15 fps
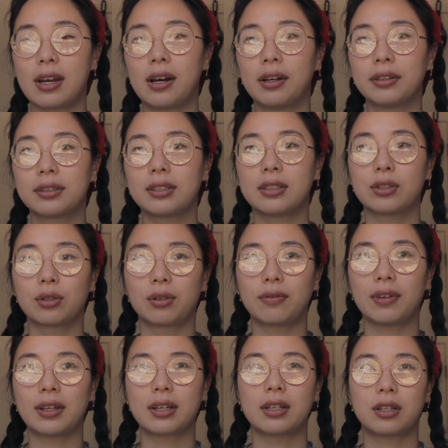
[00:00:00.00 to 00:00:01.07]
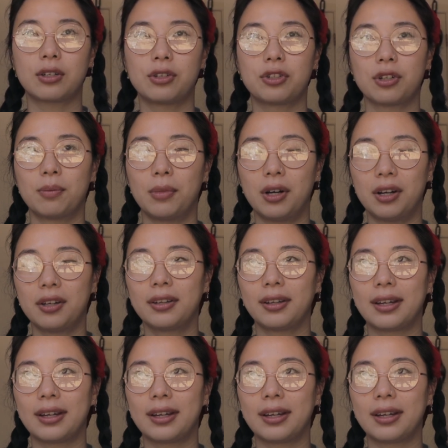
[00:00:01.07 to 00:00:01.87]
else is sort of like accoutrement,